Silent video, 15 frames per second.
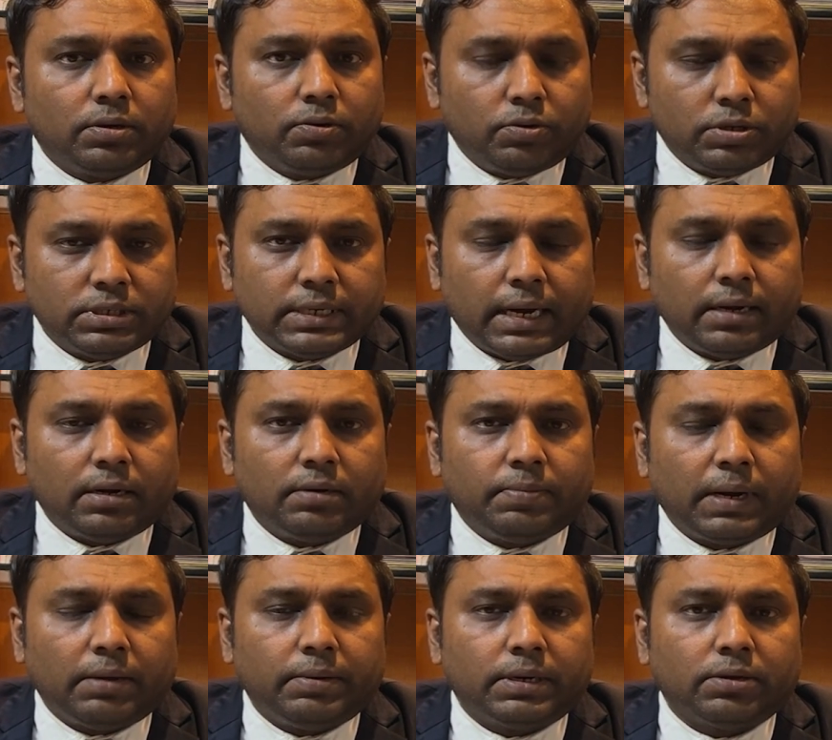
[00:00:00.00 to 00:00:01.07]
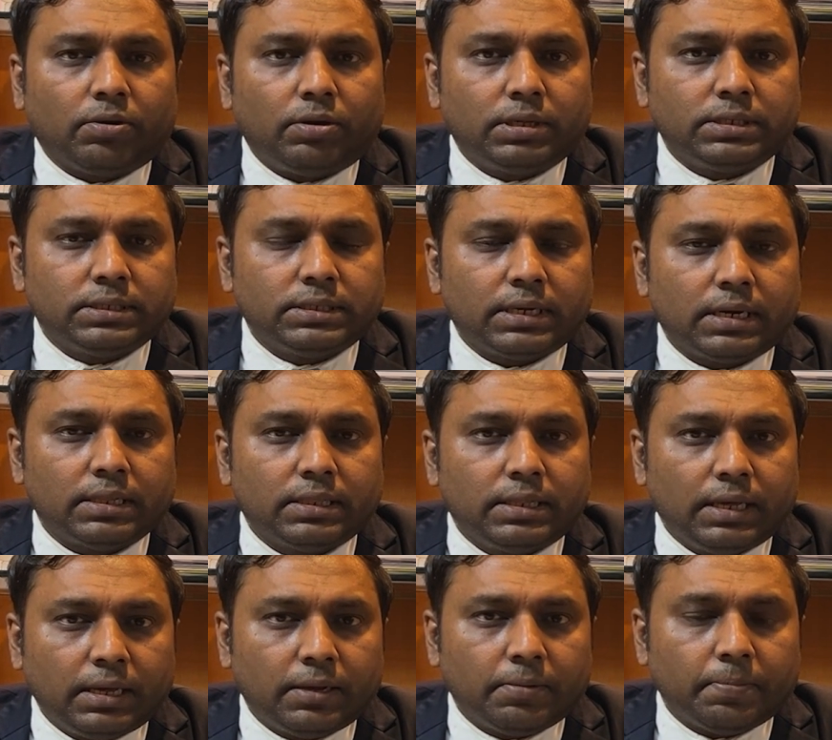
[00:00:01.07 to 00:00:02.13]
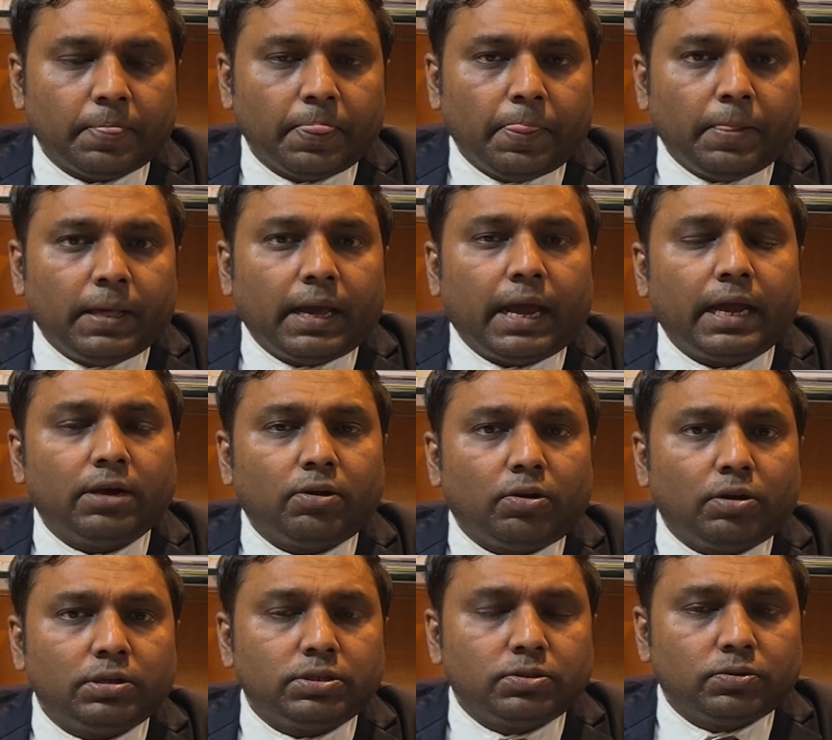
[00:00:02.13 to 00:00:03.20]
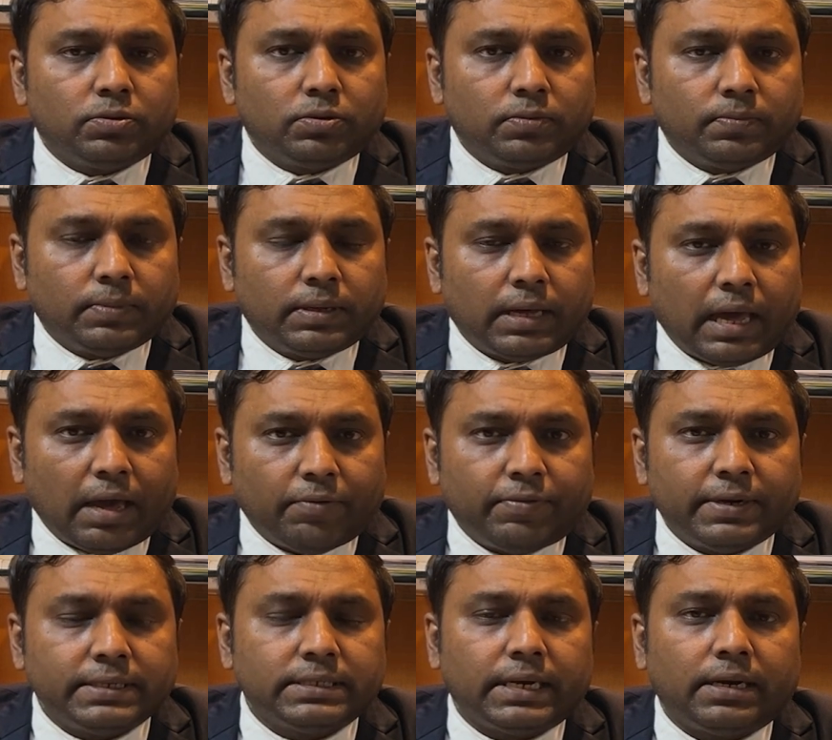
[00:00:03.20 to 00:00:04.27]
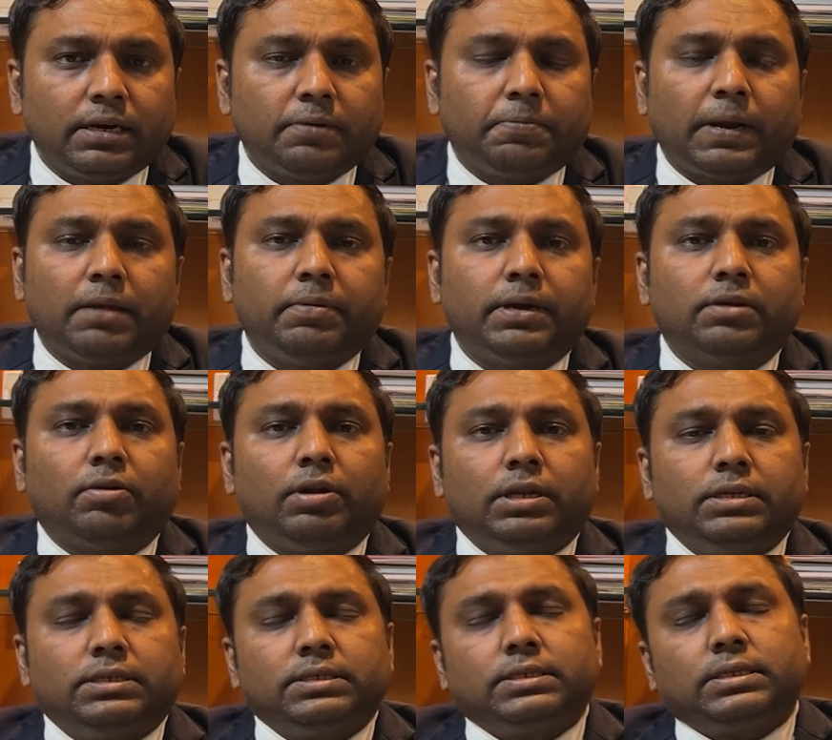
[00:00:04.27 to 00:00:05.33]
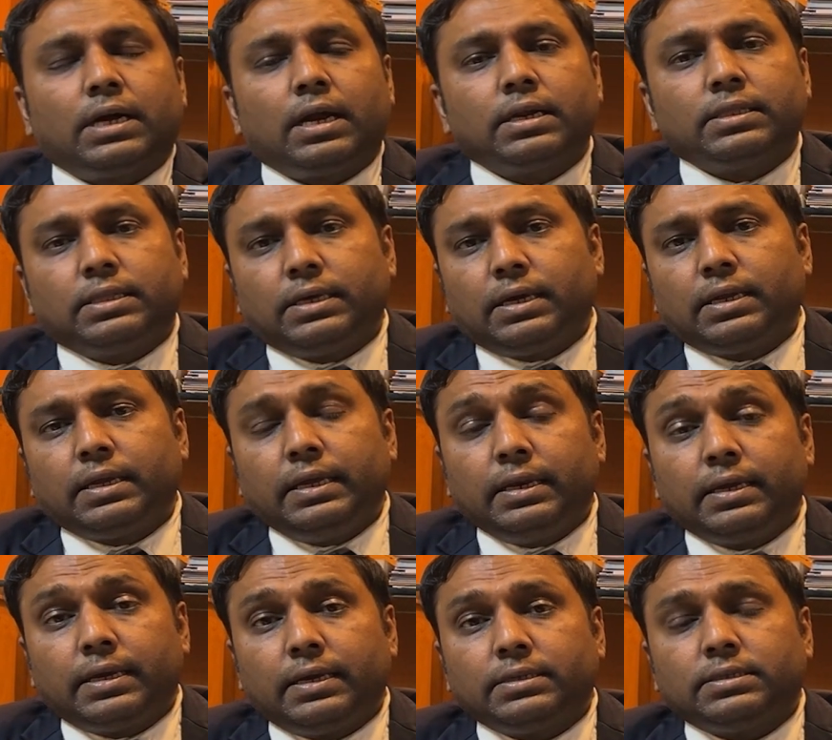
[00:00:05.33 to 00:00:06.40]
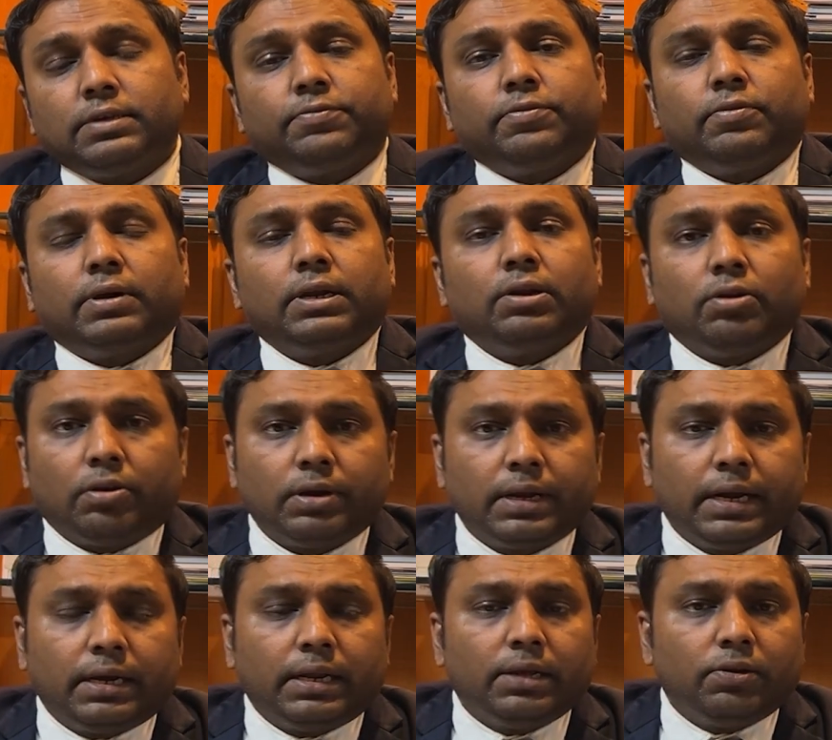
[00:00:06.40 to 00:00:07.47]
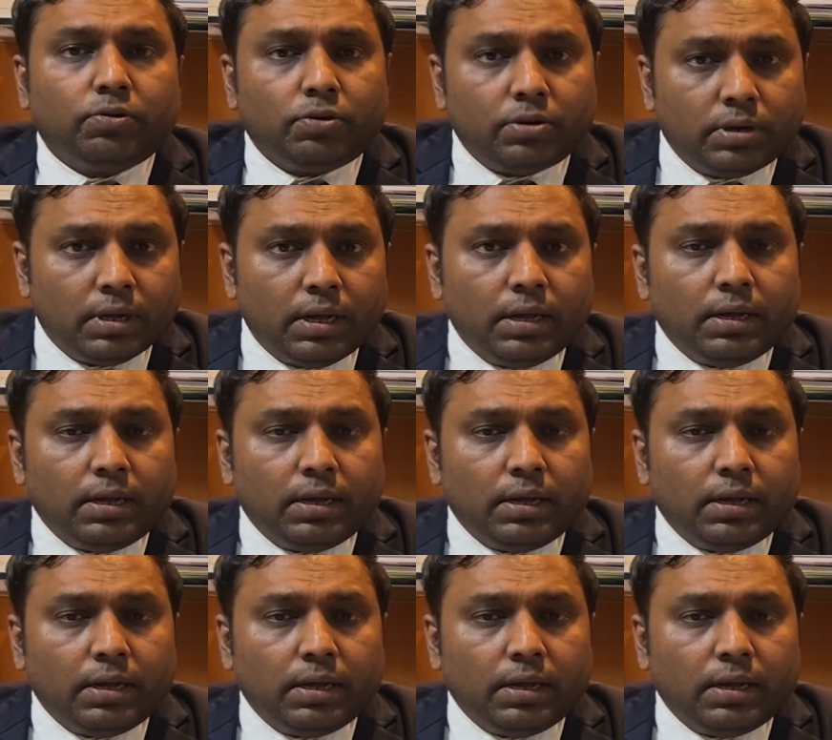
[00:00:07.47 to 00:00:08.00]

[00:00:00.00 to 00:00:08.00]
good standard private colleges are there. And also average standard private colleges are there. In case if you are not getting good